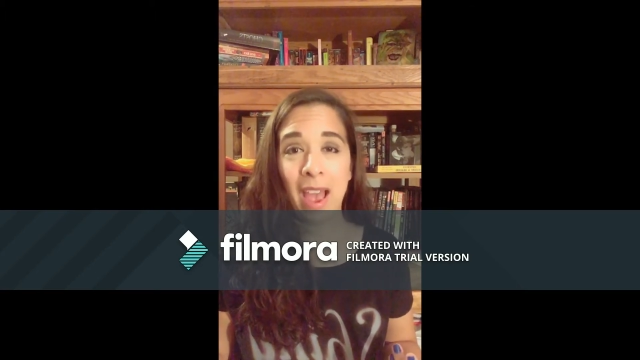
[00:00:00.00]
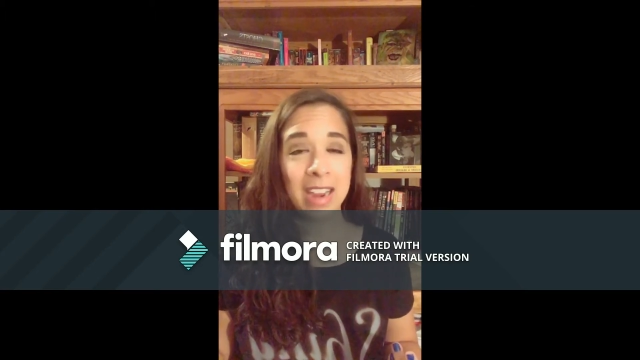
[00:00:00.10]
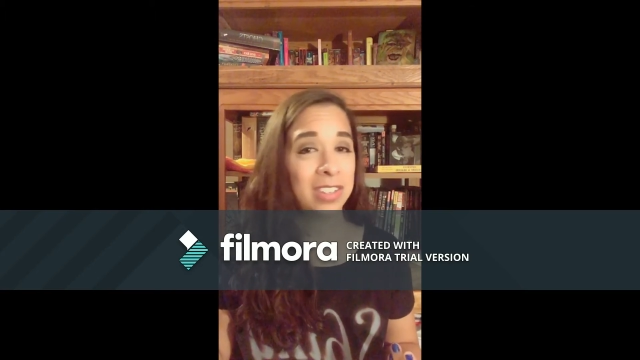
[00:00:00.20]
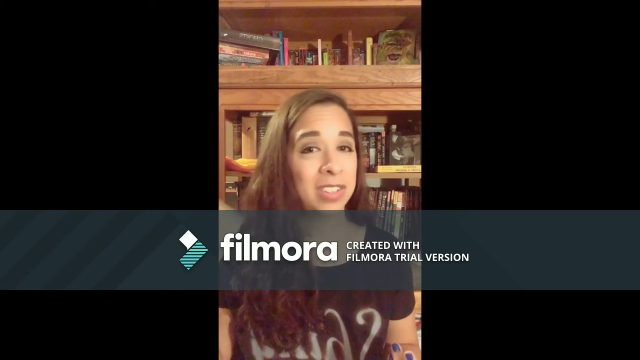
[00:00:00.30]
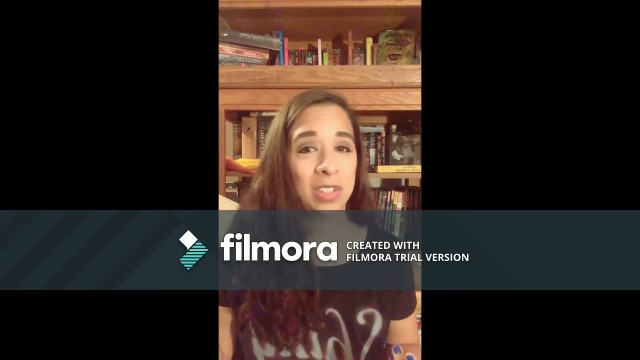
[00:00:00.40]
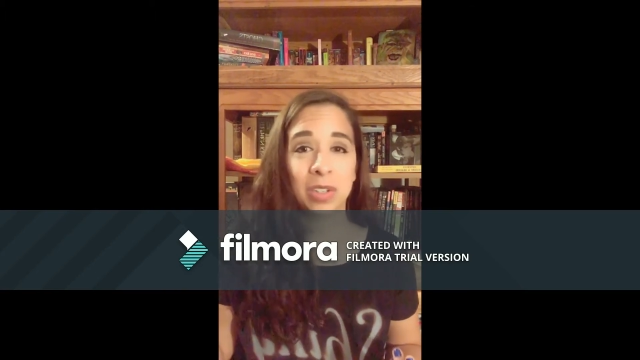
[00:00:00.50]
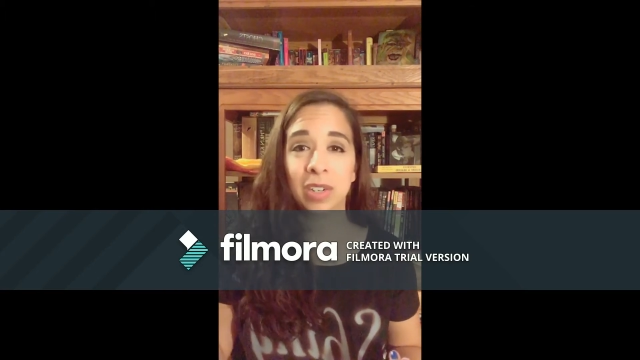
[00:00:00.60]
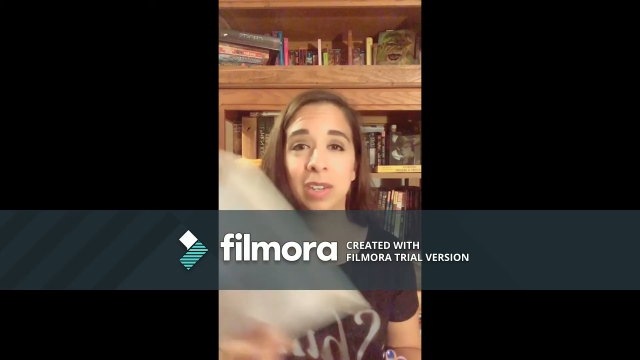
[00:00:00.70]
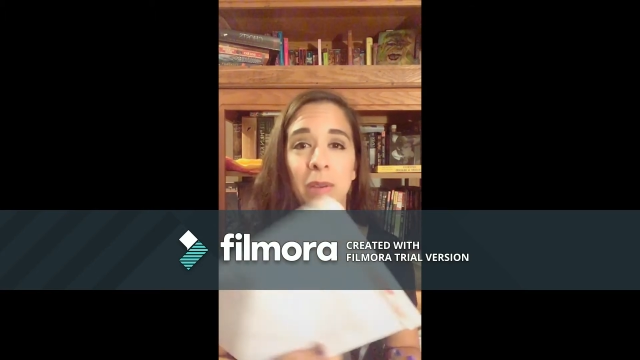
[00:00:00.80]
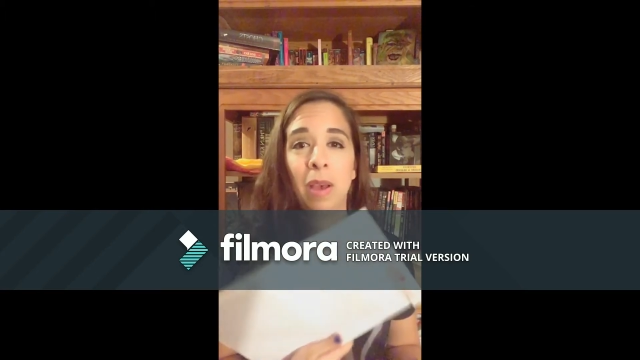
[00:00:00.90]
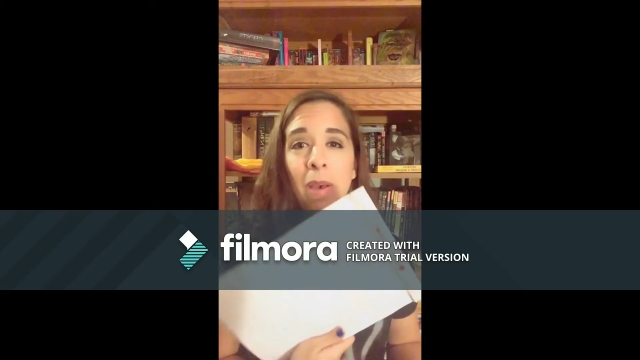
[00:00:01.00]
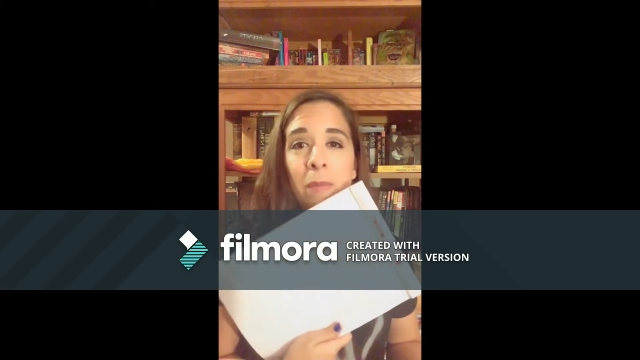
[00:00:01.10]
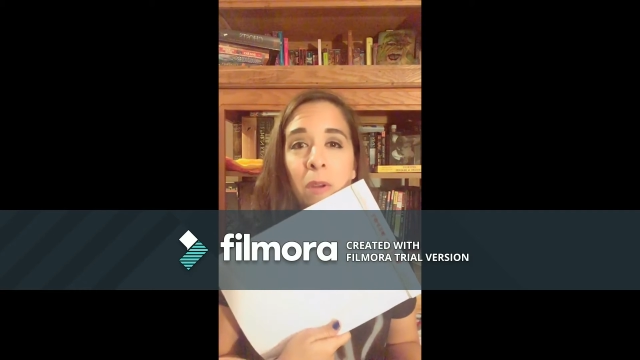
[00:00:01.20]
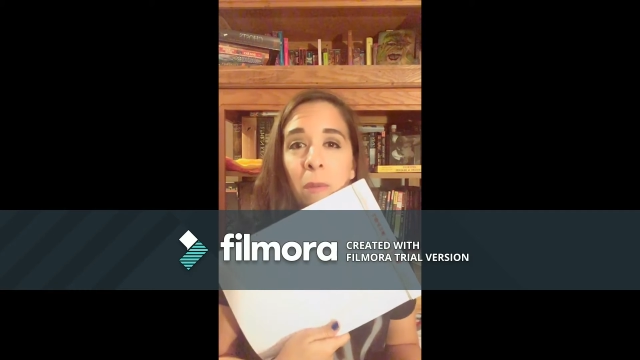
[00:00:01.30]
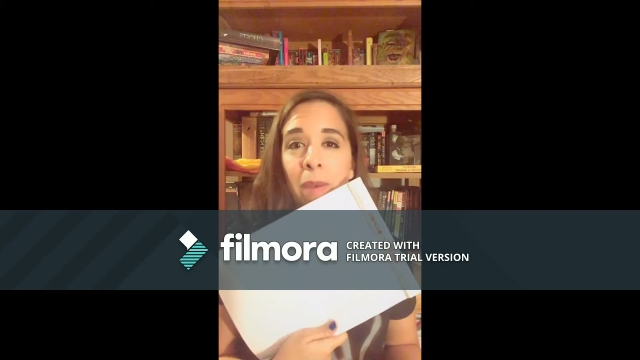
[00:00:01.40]
I just took a
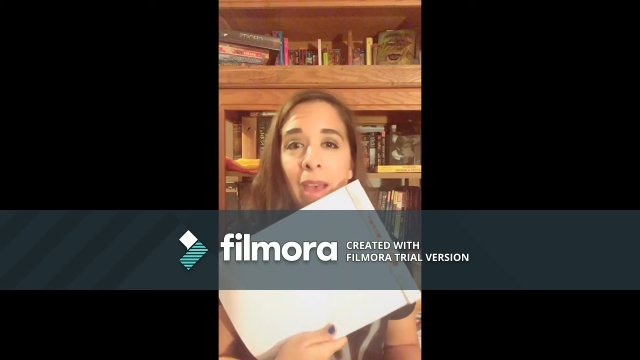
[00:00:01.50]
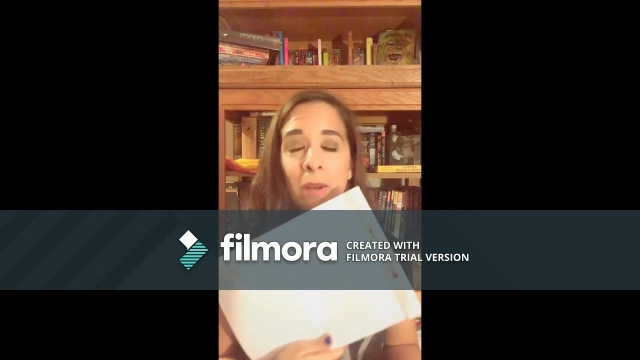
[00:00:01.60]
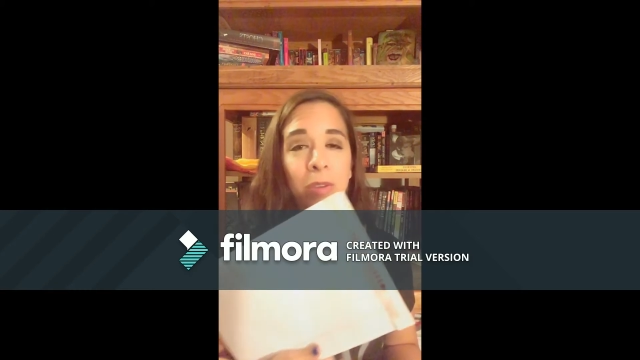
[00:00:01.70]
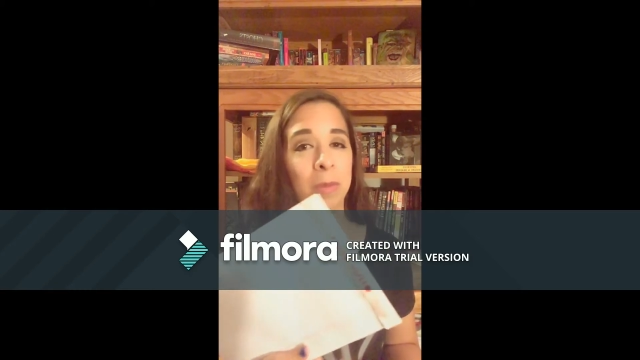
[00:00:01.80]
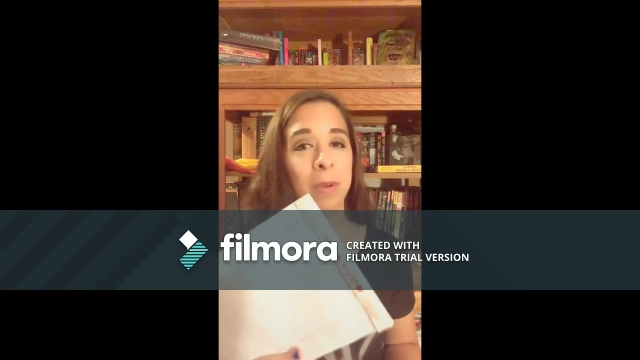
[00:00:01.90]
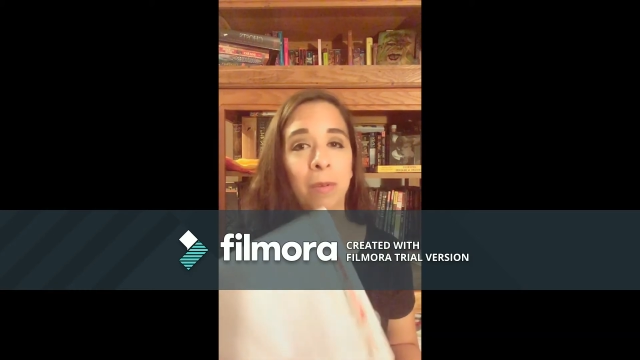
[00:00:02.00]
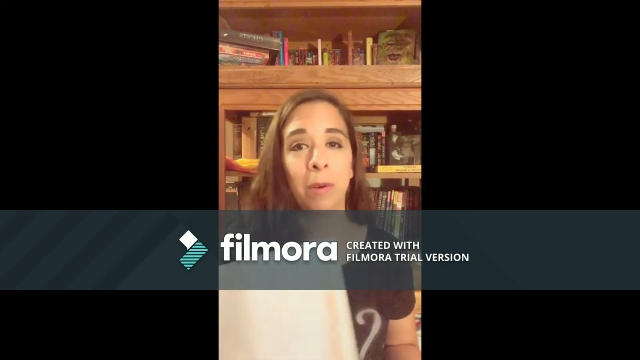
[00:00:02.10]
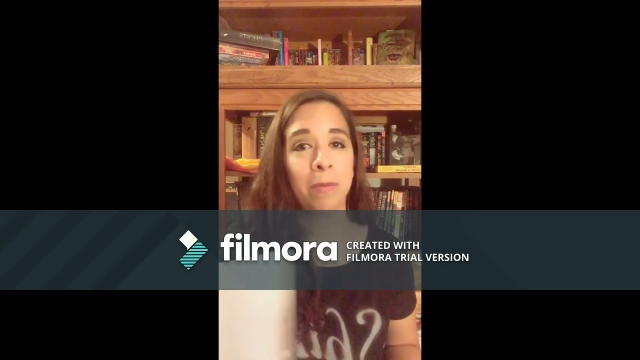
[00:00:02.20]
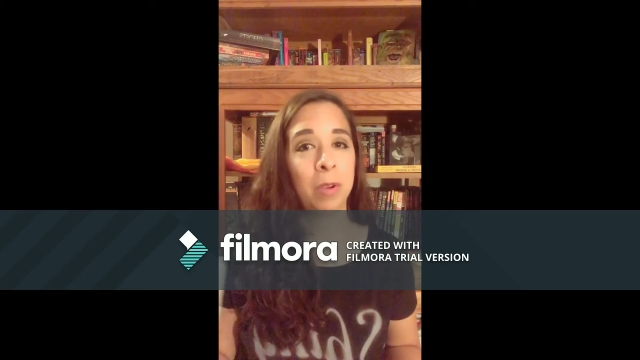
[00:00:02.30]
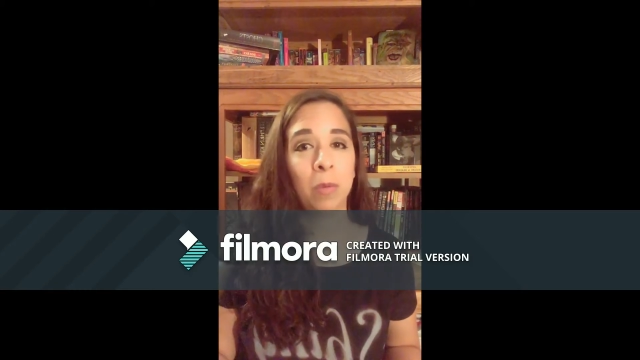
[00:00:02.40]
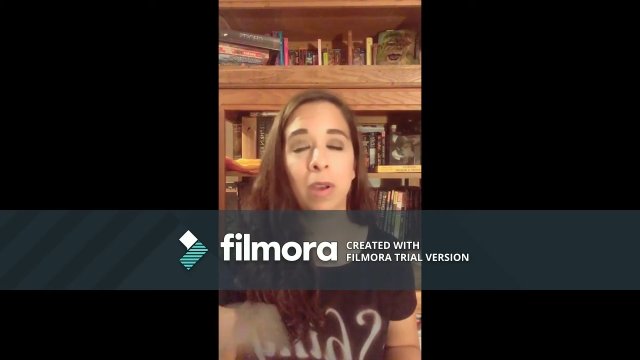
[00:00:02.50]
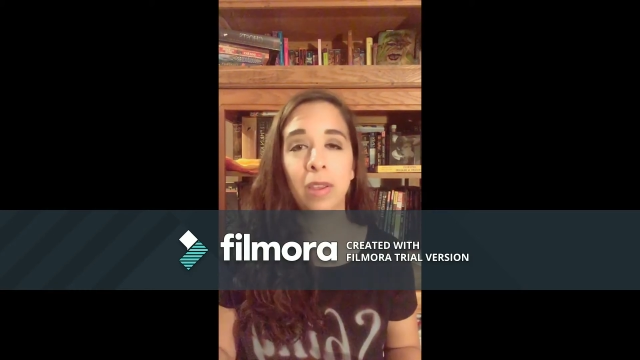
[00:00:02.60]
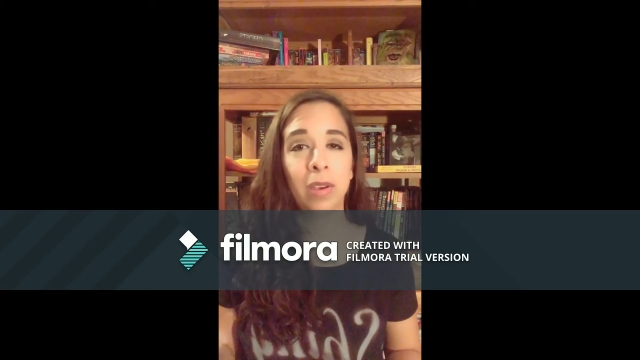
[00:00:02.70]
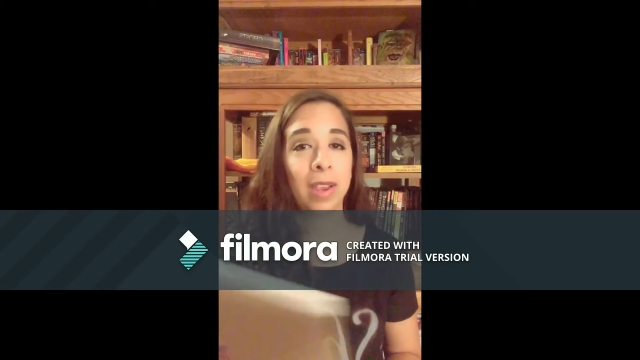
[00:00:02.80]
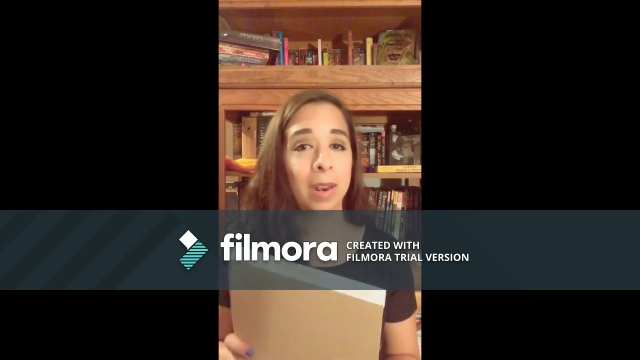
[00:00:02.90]
notepad with me wherever you want.
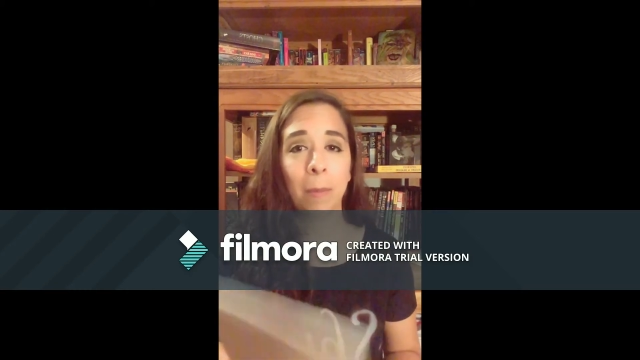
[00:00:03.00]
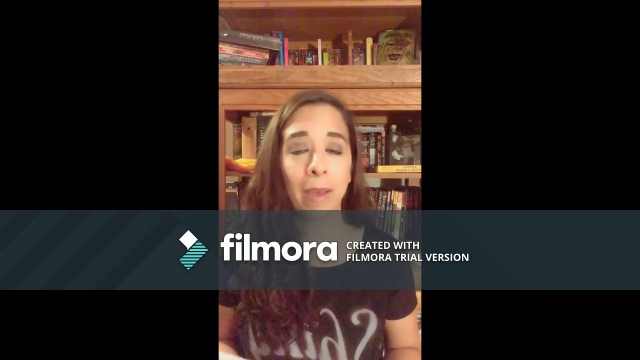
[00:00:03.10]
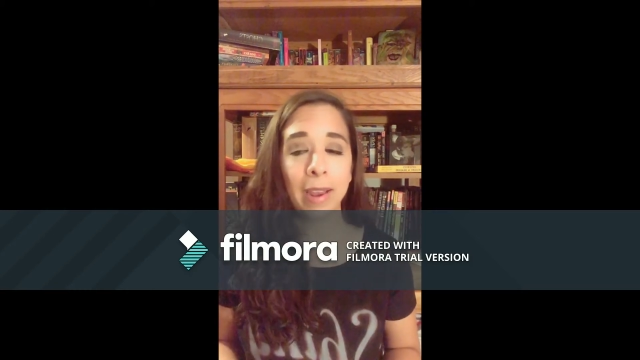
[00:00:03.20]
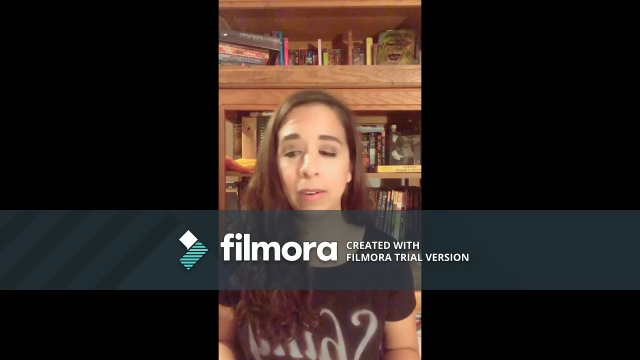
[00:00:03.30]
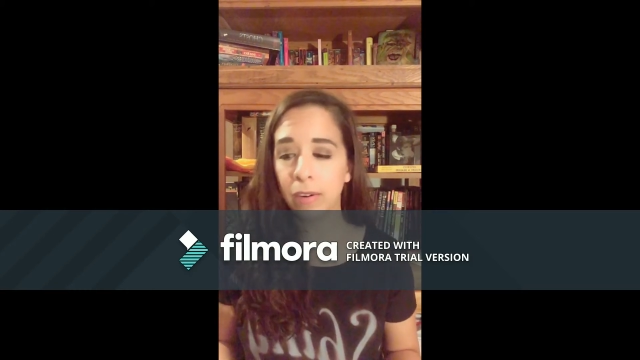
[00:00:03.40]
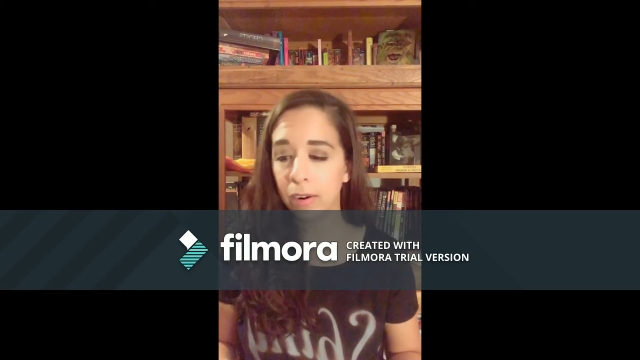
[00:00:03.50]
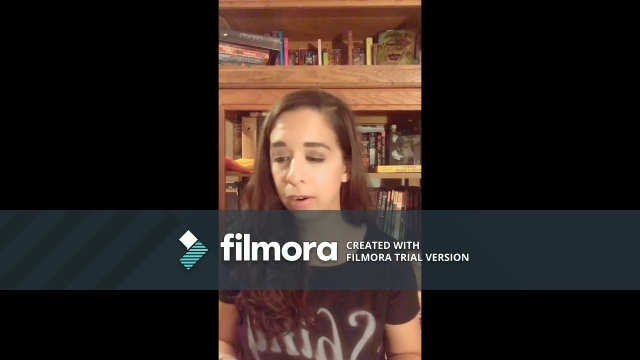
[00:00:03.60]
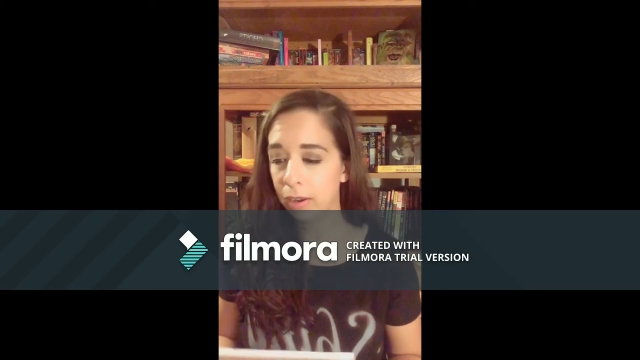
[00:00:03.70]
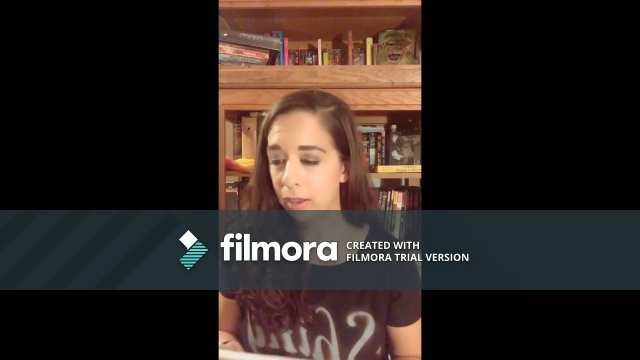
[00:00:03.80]
You can get a binder.